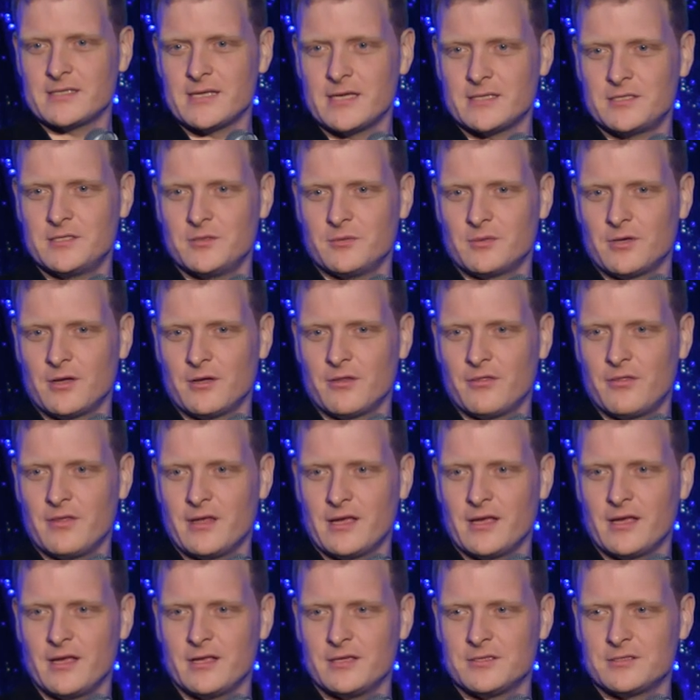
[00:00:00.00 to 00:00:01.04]
tattoo and all you
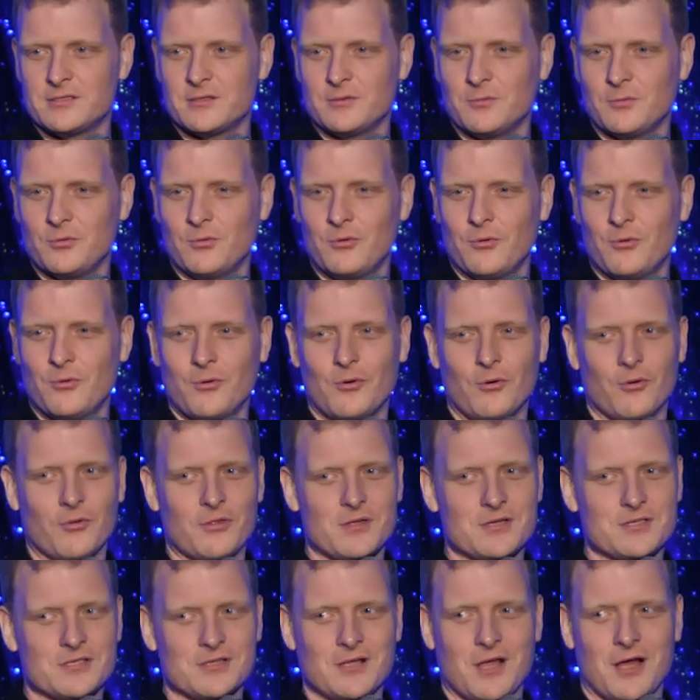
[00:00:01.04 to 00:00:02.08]
think is, oh,
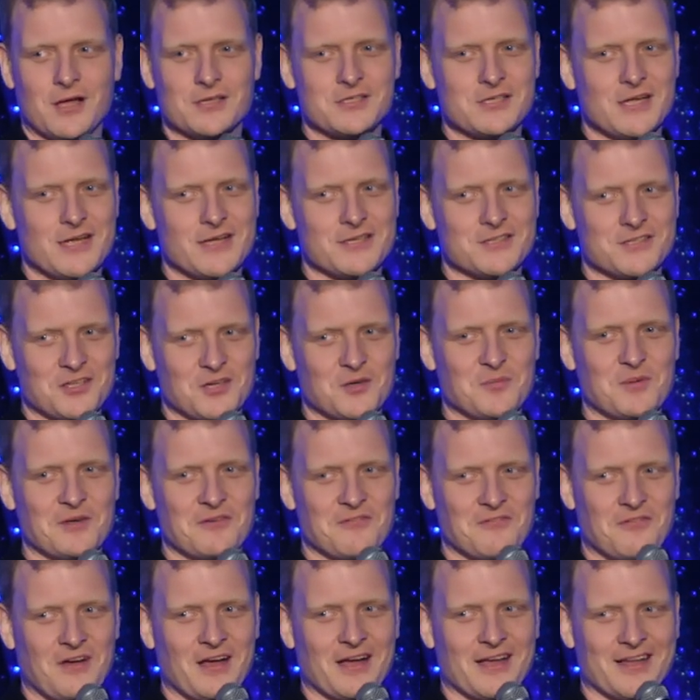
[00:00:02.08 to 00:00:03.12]
this latte is gonna be
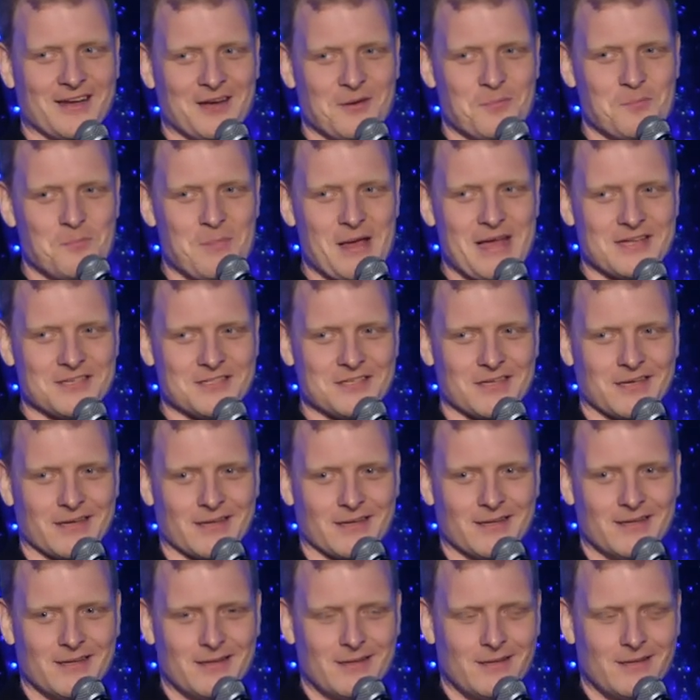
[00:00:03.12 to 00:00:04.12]
fucking amazing.